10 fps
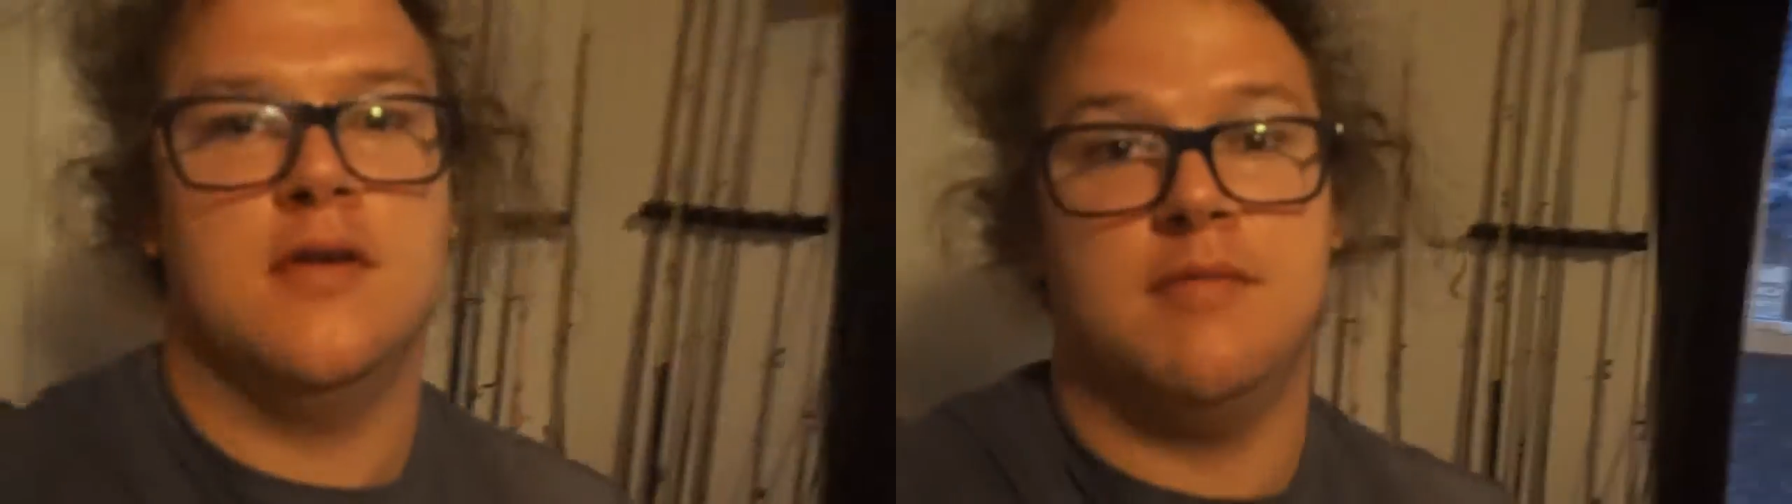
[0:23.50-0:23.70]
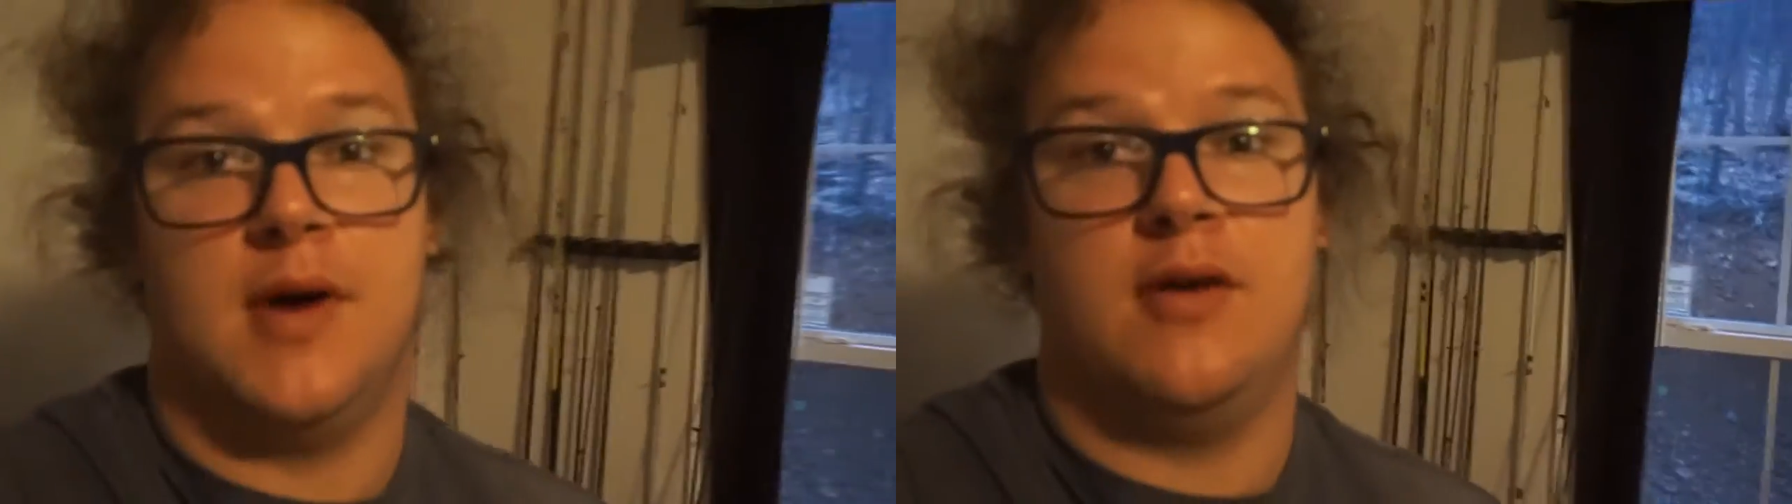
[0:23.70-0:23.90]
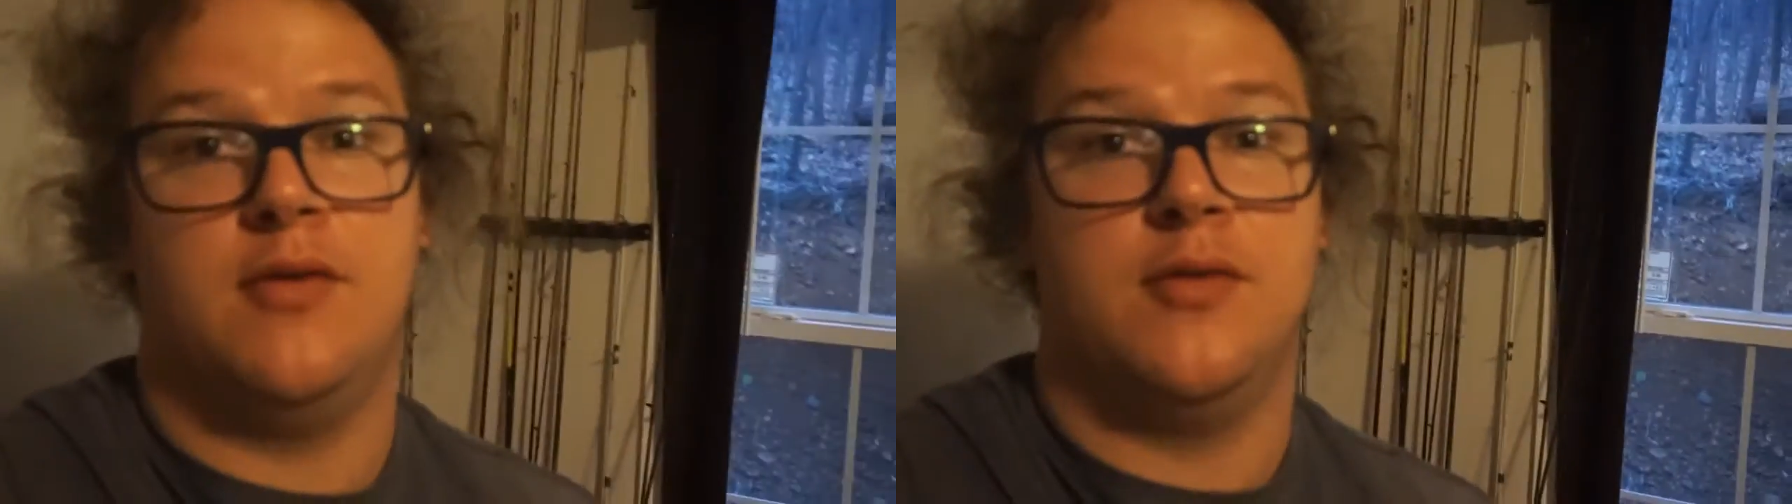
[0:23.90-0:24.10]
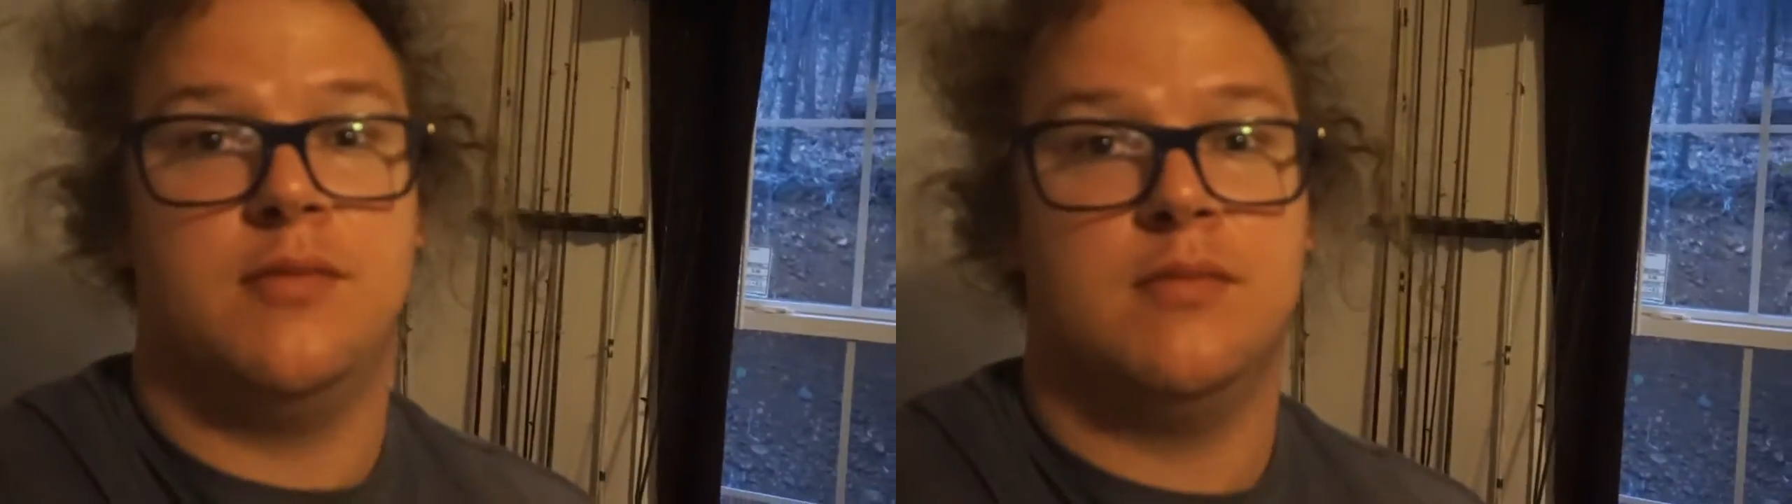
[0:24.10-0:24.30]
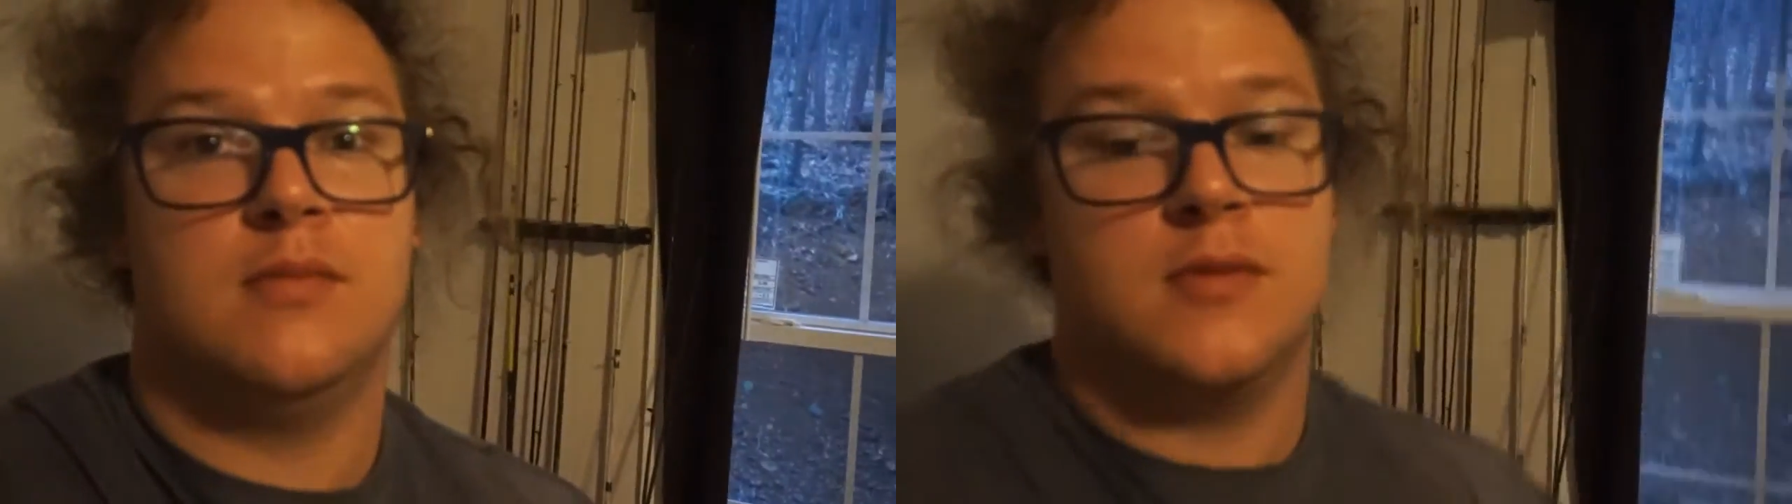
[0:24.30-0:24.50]
of my
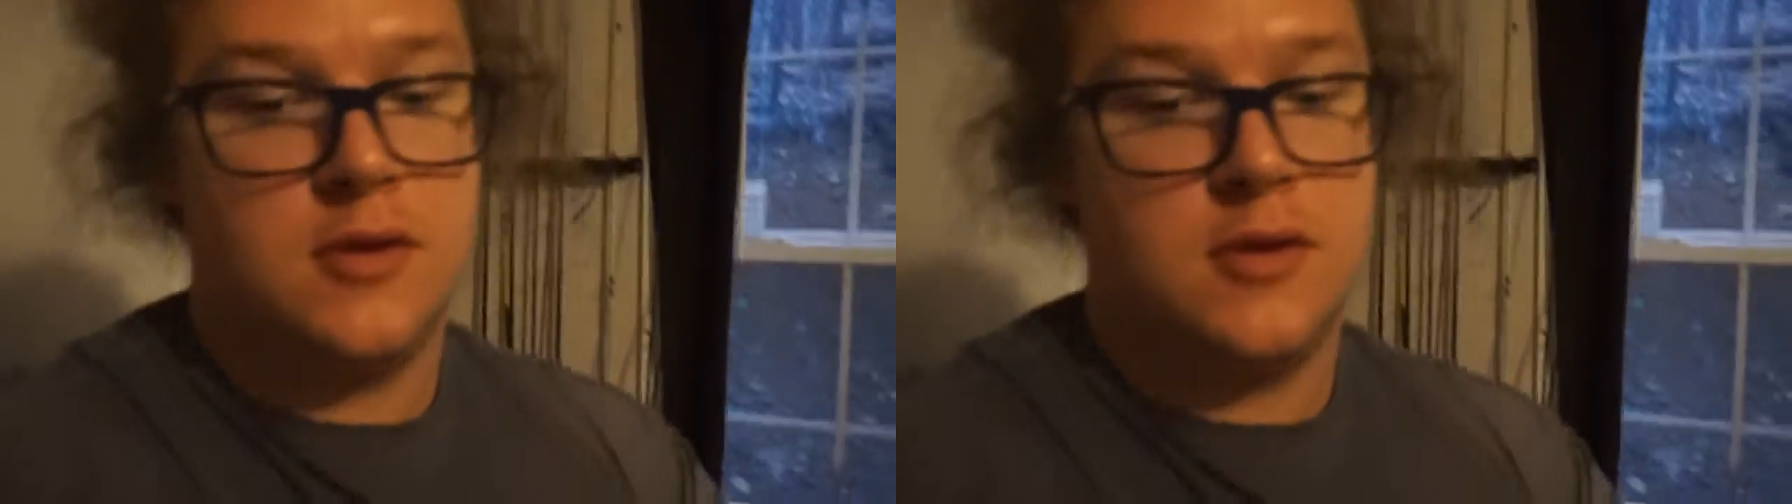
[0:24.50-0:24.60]
room